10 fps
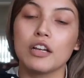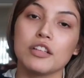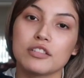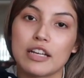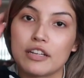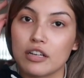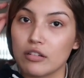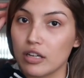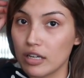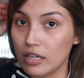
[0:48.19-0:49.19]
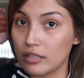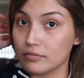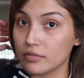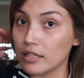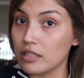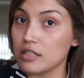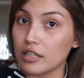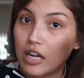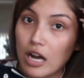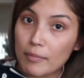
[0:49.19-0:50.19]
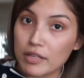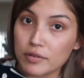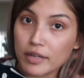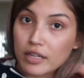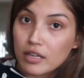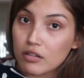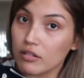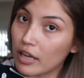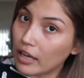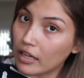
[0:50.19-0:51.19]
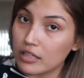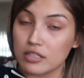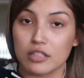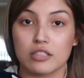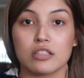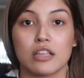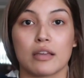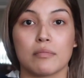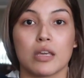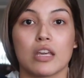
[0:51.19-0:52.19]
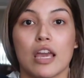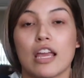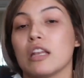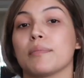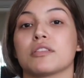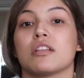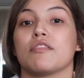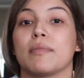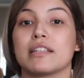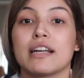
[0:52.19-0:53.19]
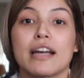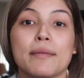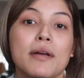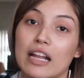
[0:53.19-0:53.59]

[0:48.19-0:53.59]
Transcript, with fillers: Another side note, uh, Tati's looking a hot mess right now, and this is like me 80% of my time.